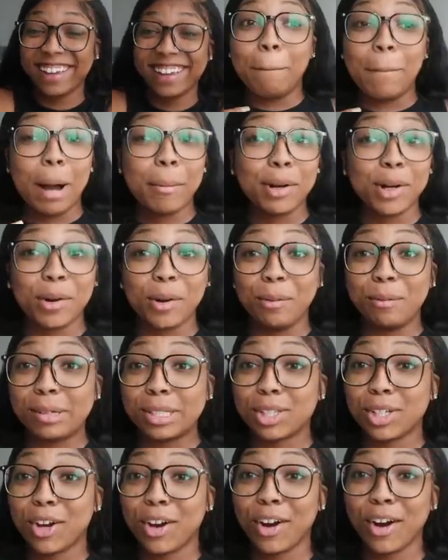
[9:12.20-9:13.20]
Mama girl
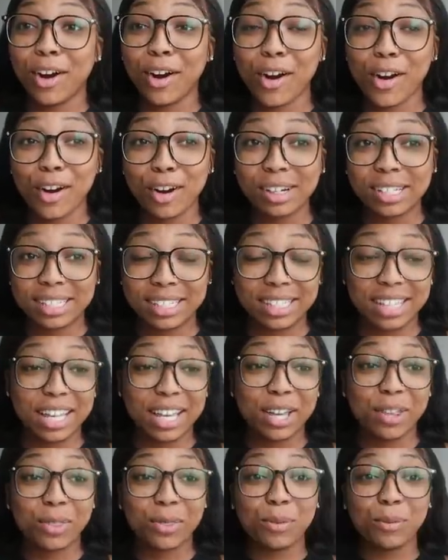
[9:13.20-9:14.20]
was
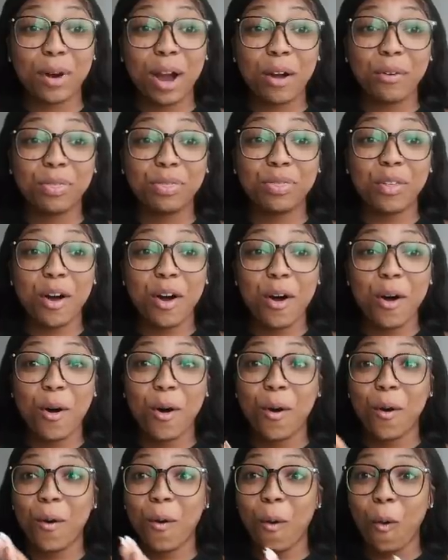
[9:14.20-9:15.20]
cursing throughout the
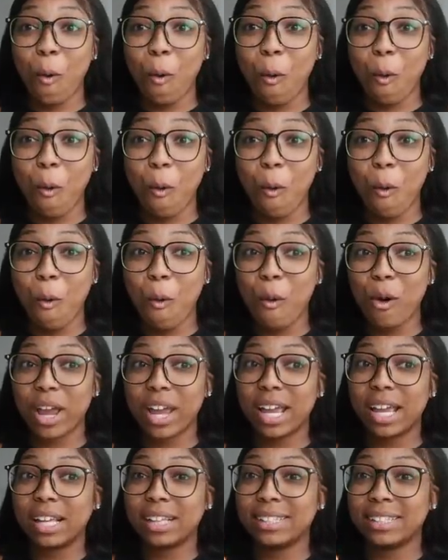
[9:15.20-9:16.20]

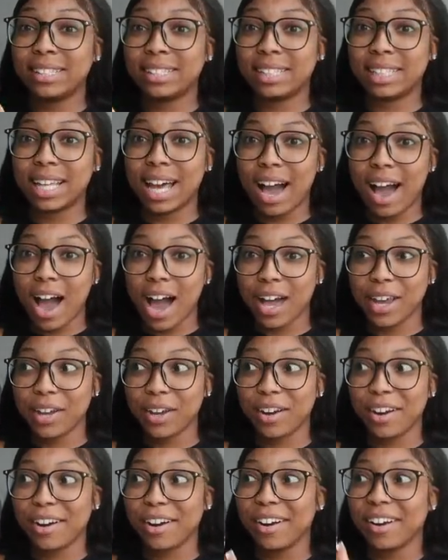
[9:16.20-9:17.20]
whole
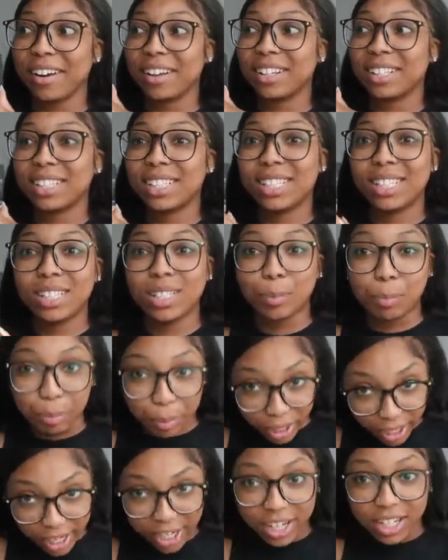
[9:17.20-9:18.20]
entire
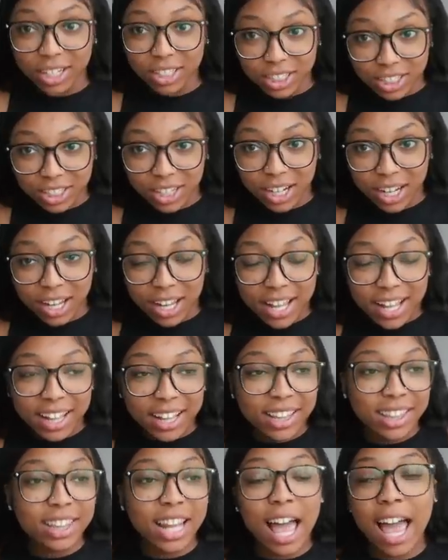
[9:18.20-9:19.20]
speech
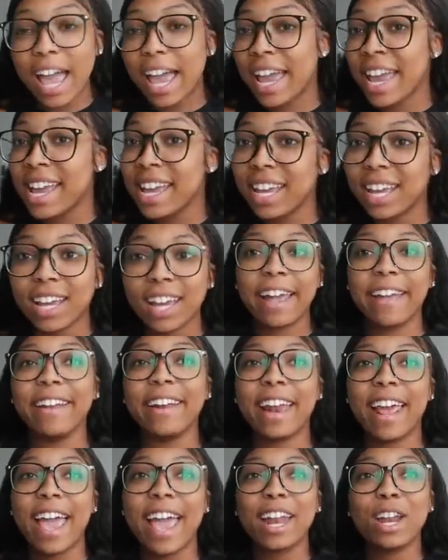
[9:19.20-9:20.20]
like
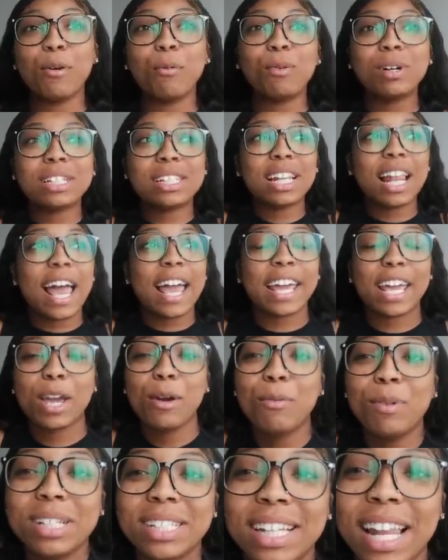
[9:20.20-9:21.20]
and and it was like
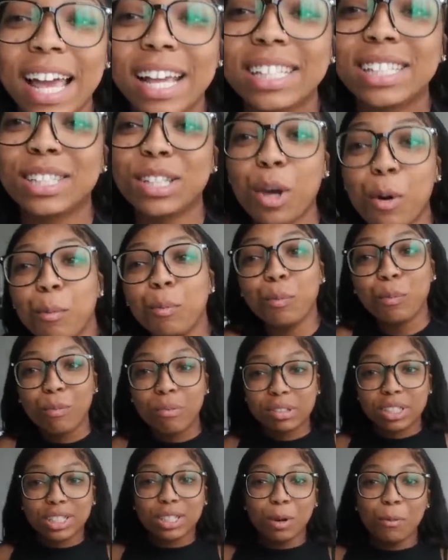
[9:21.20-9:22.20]
it was like
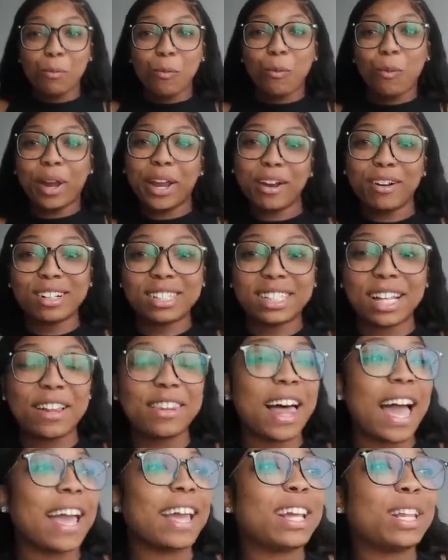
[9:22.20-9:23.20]
some some weird stuff
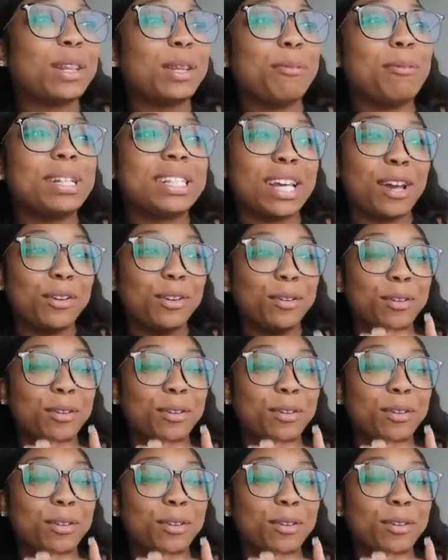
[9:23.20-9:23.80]
like let me tell